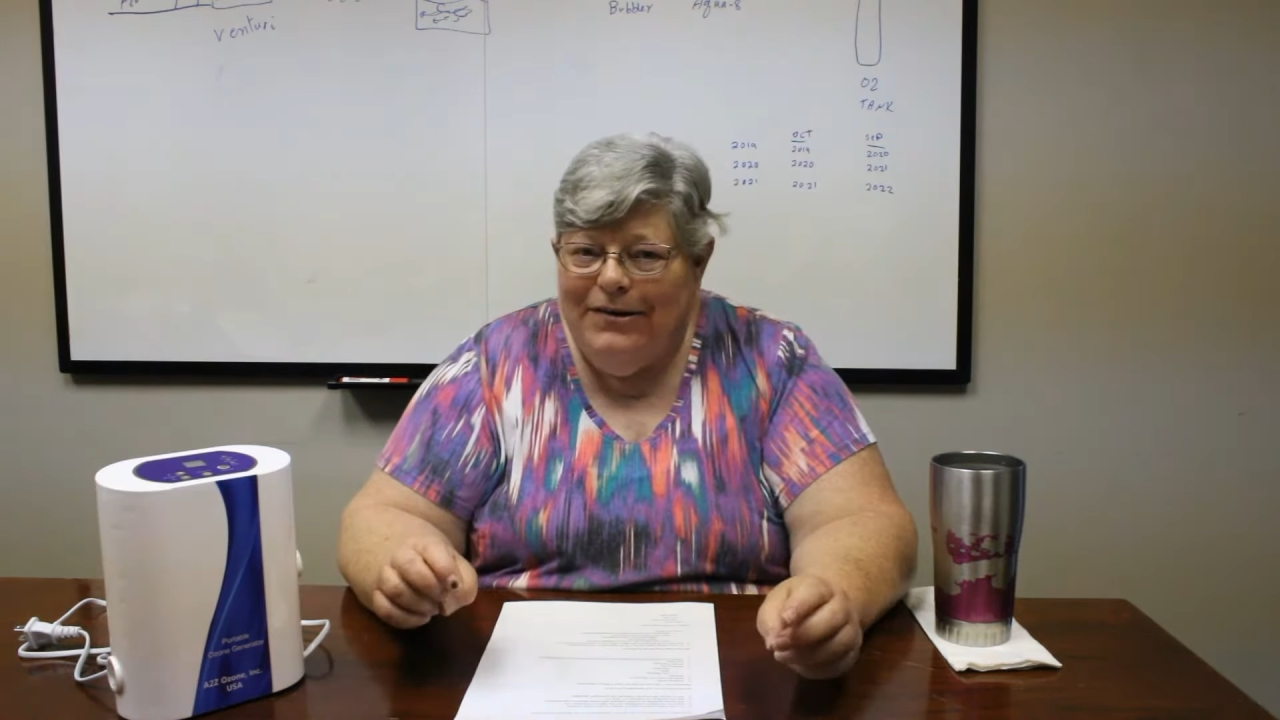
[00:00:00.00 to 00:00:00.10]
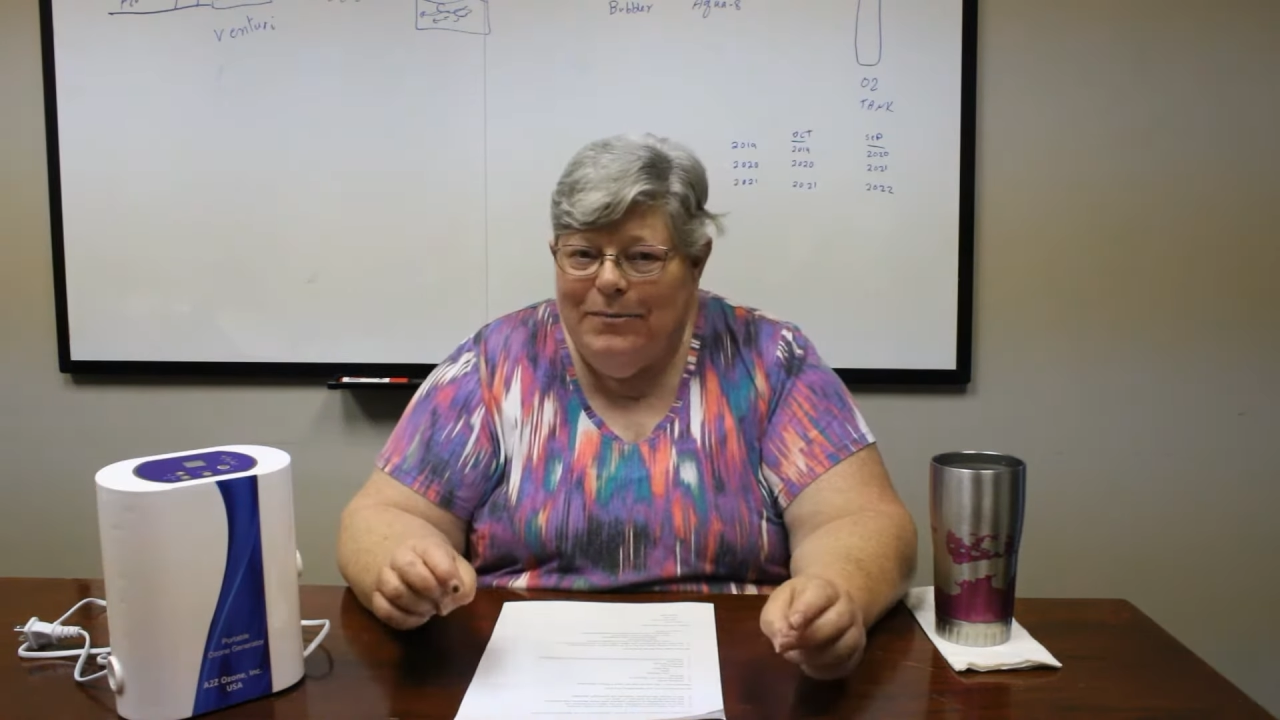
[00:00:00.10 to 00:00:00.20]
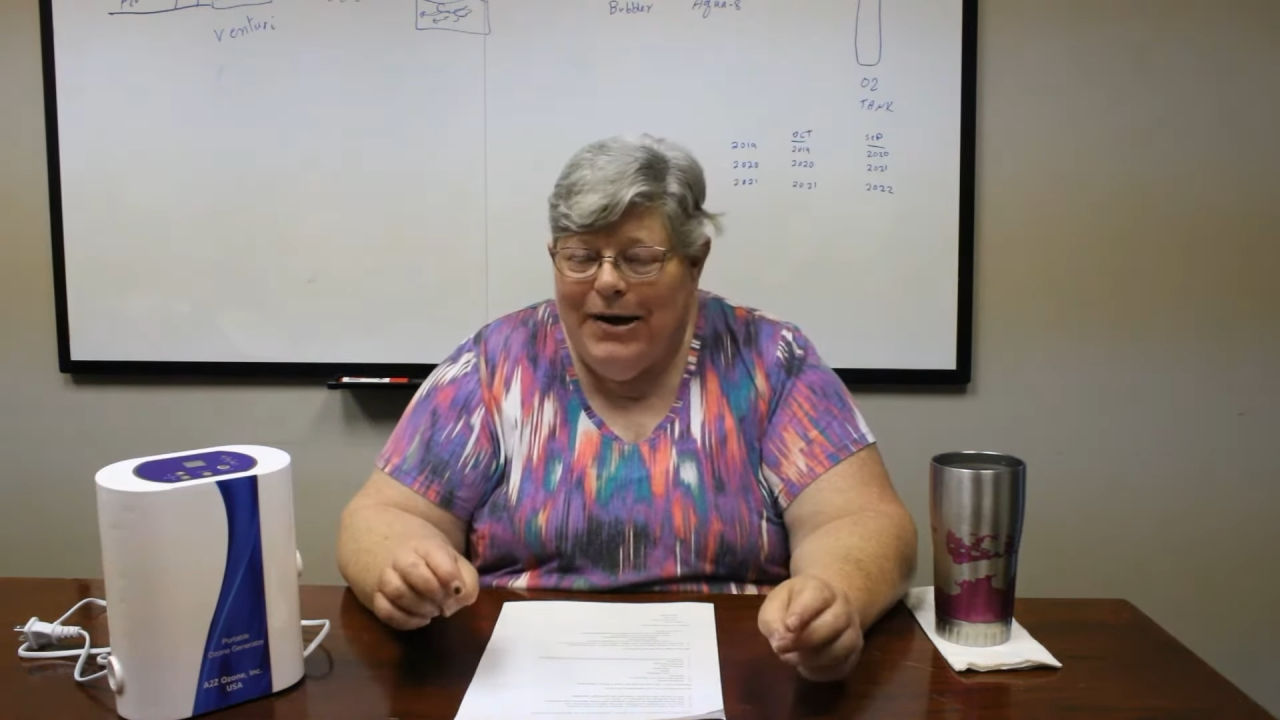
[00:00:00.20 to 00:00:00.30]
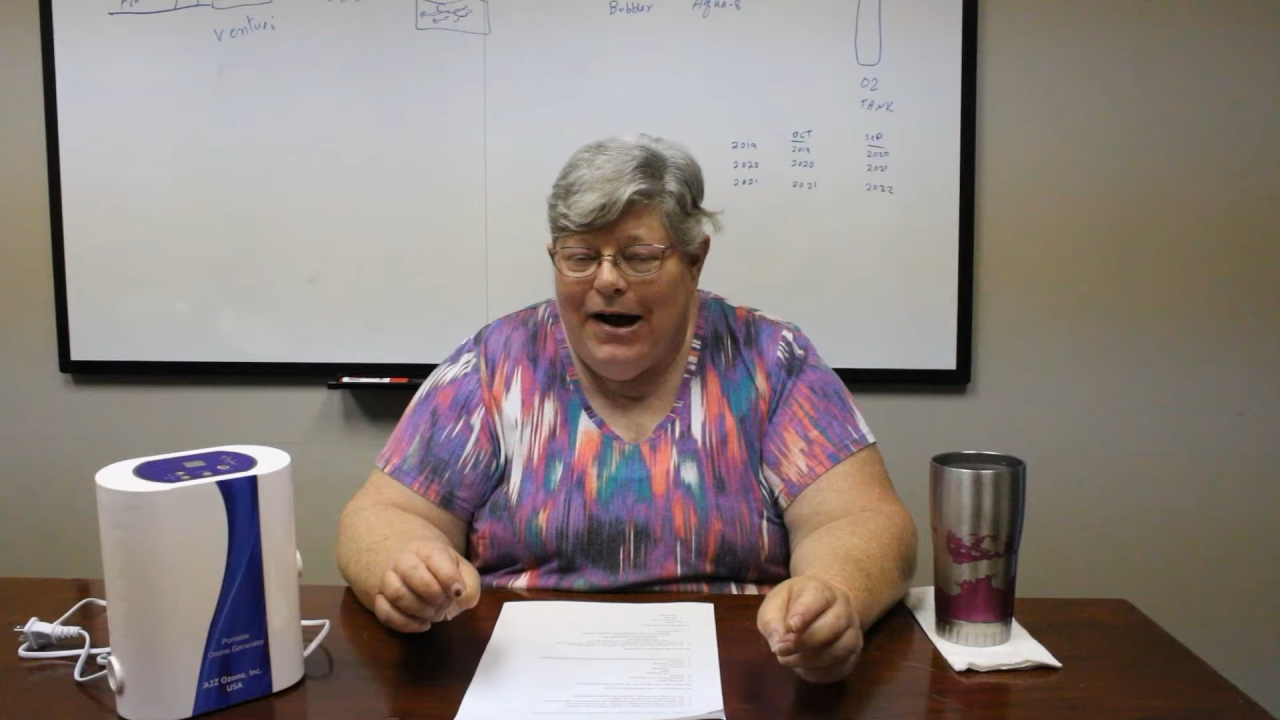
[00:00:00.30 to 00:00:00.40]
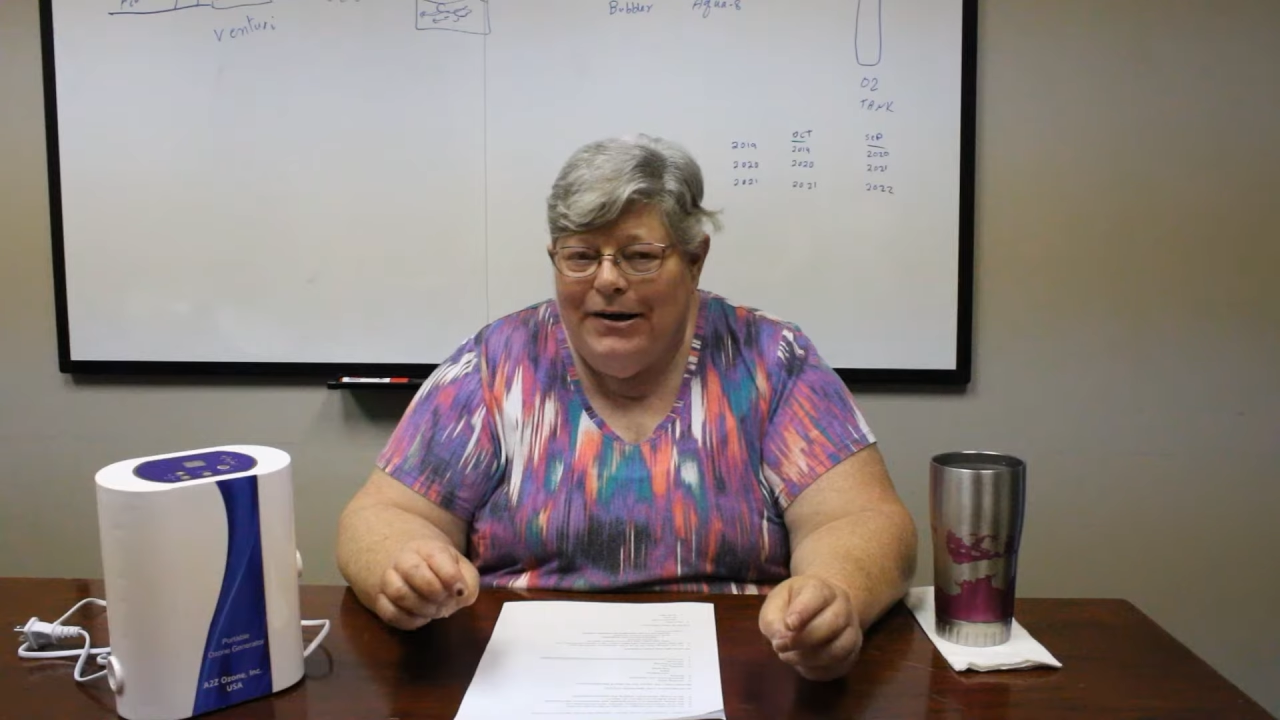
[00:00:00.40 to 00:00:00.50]
of the
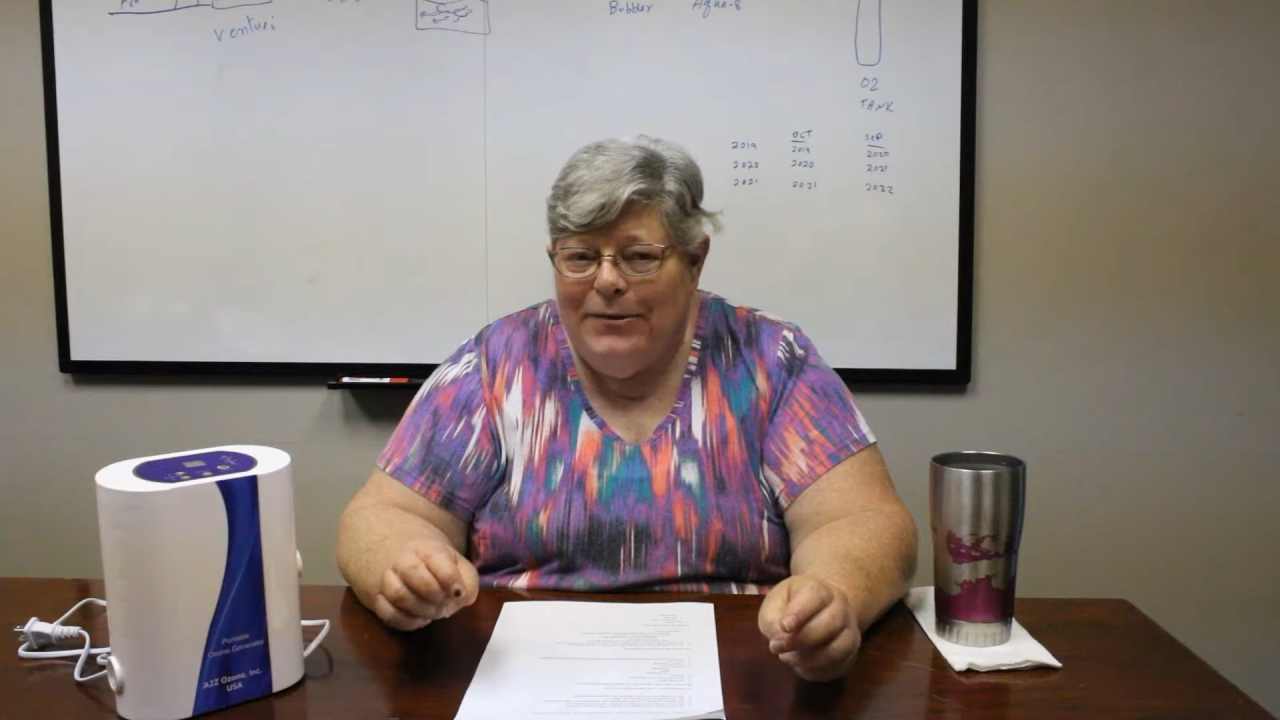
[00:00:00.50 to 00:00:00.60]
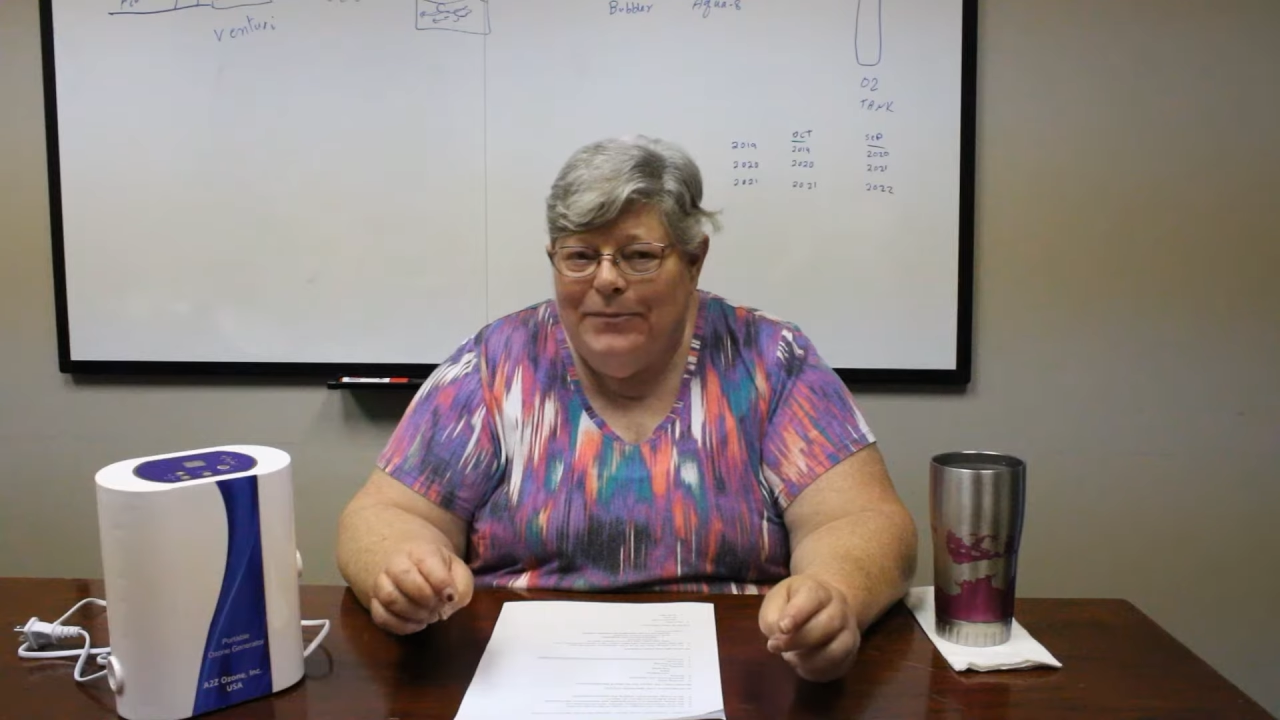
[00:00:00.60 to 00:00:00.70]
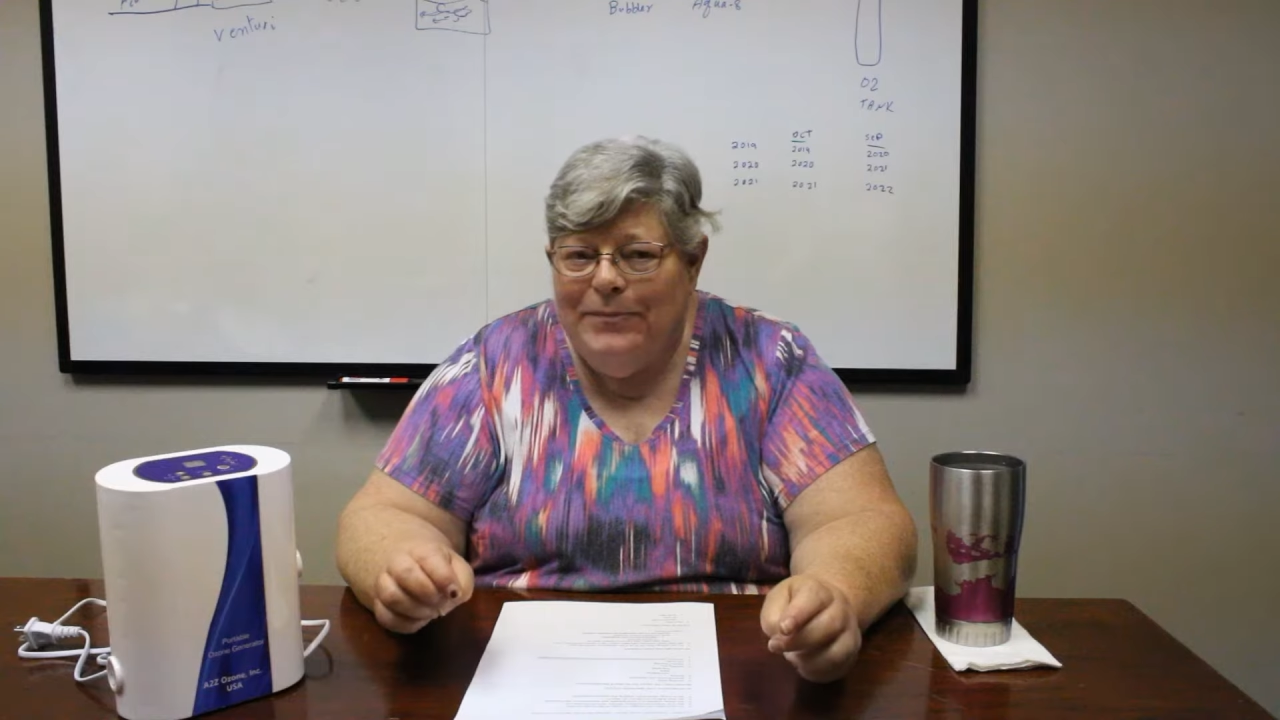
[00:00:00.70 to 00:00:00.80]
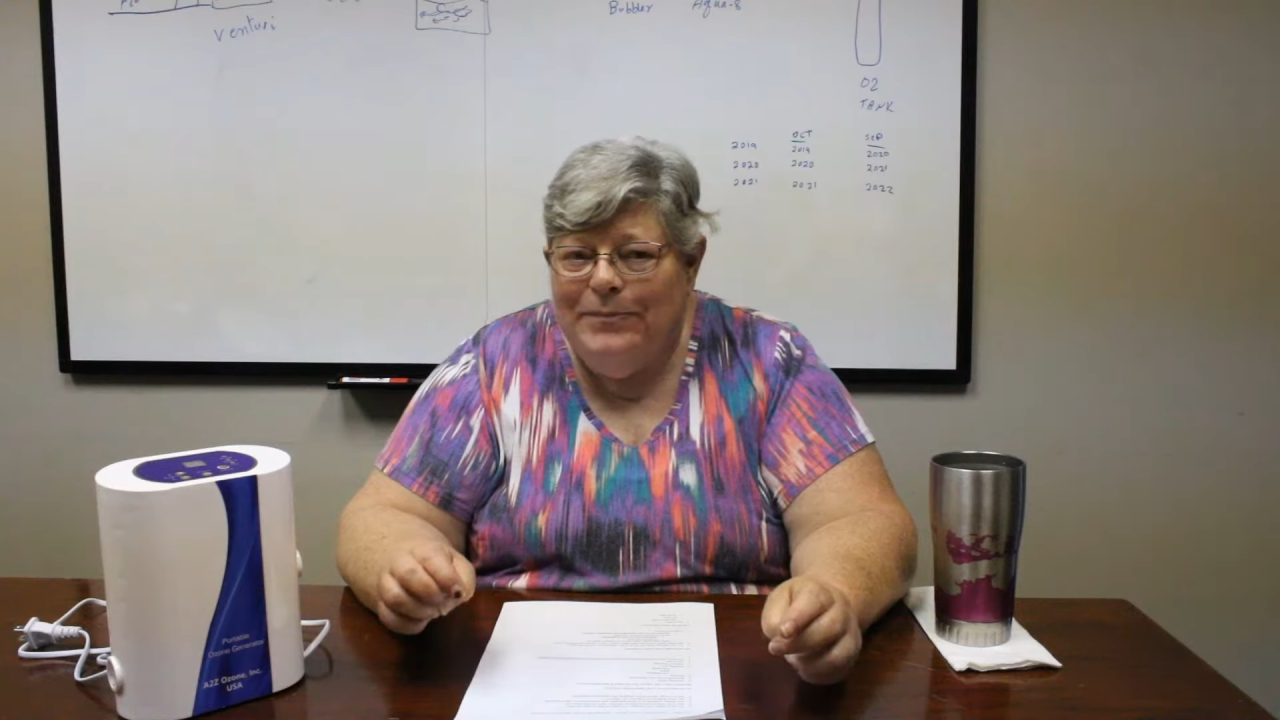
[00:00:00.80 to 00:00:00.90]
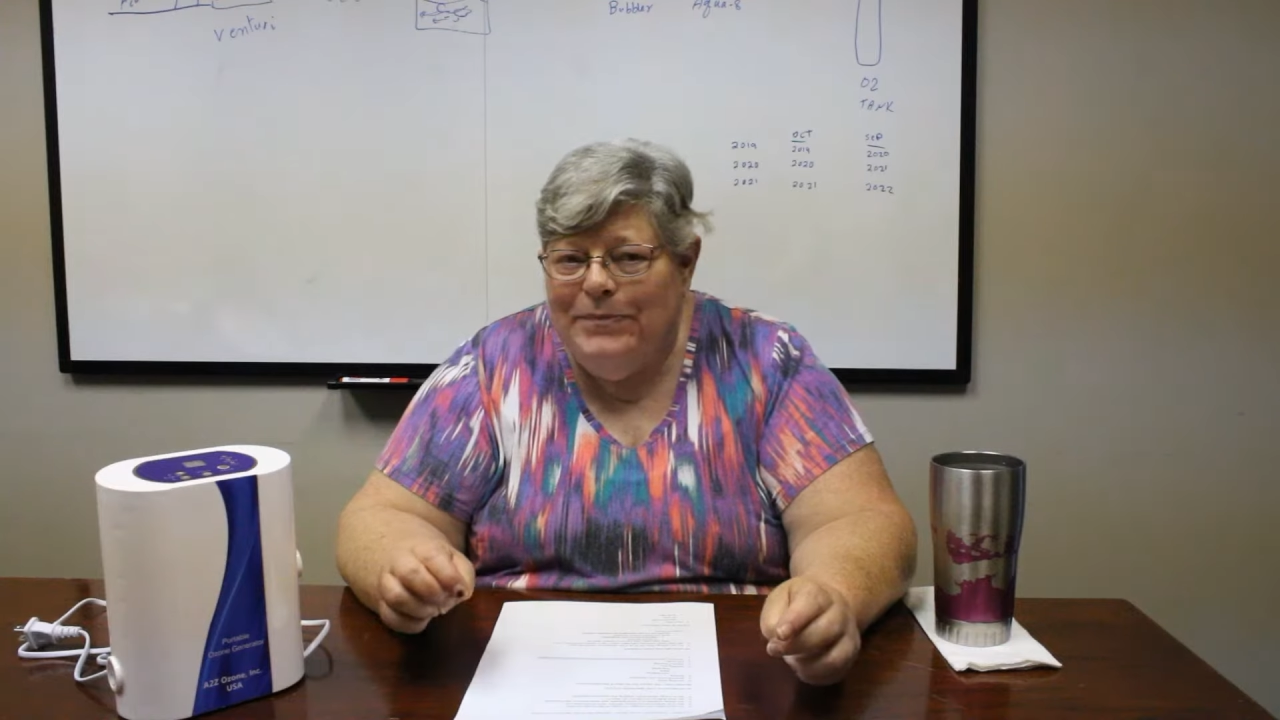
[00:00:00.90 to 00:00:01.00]

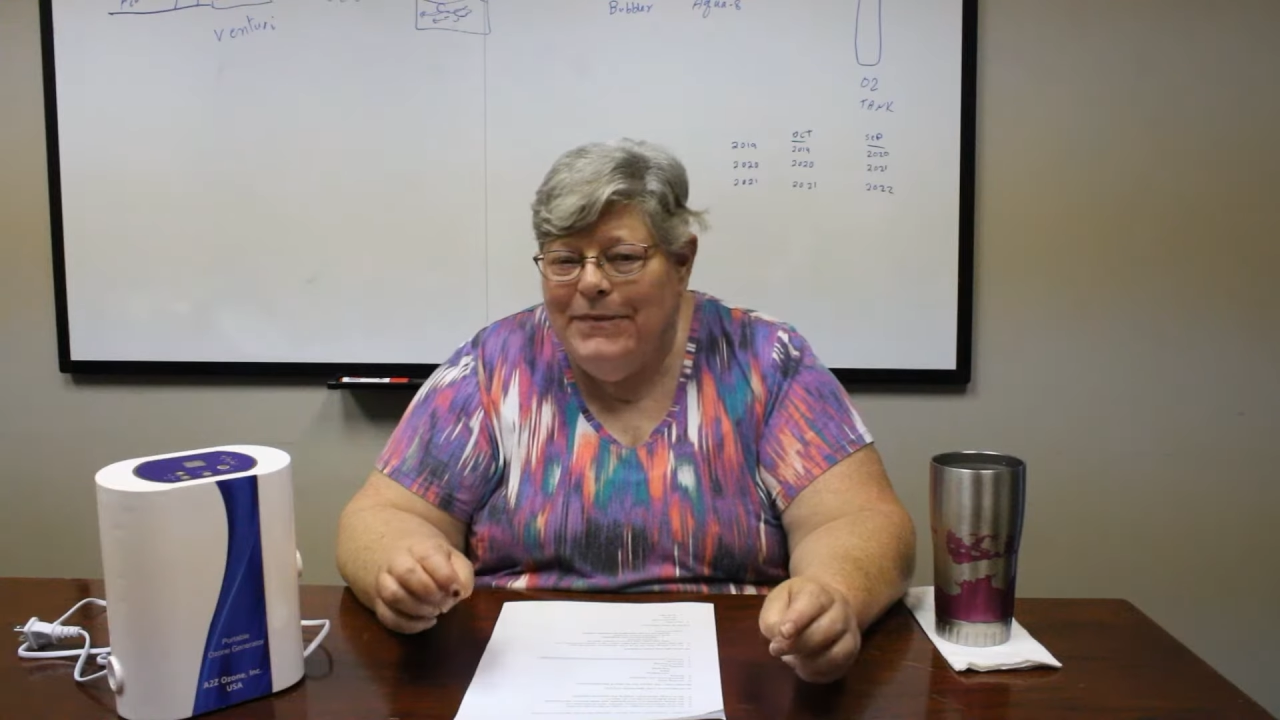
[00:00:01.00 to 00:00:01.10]
bottom.